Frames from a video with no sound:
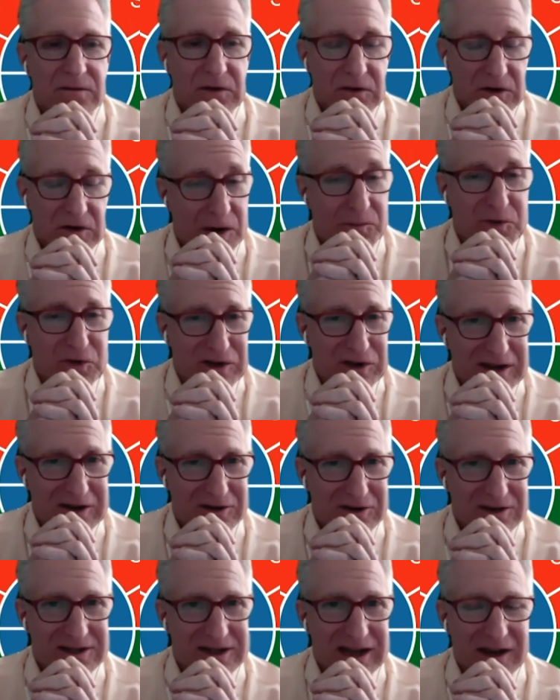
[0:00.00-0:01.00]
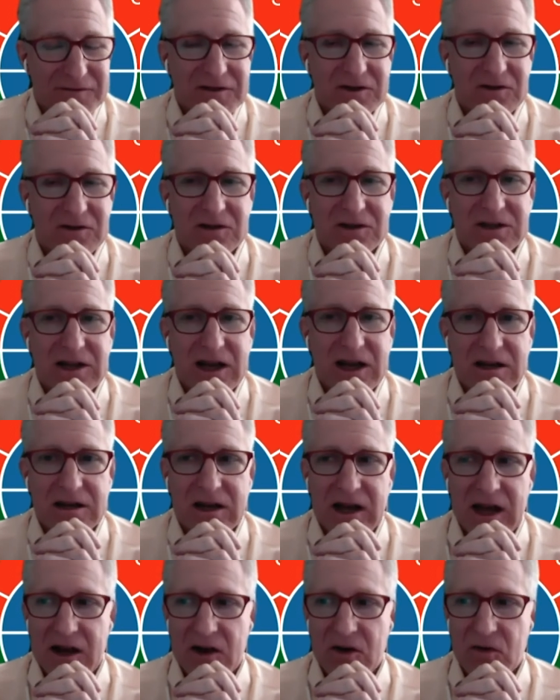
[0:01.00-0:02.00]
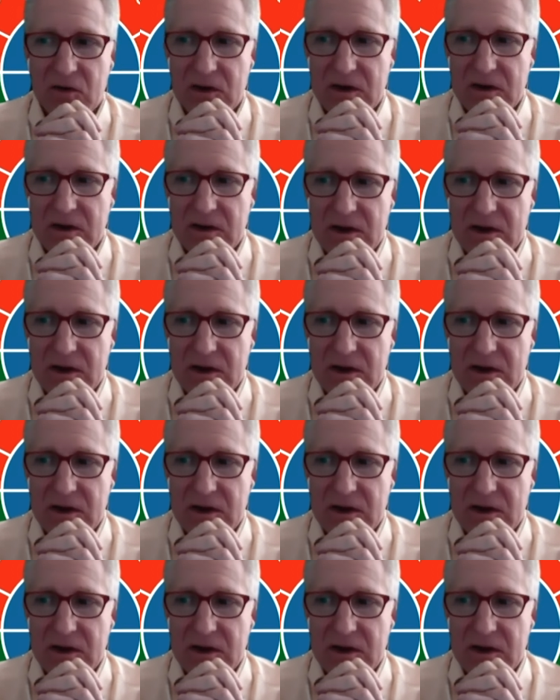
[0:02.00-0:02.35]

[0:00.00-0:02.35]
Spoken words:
for a couple years after that now,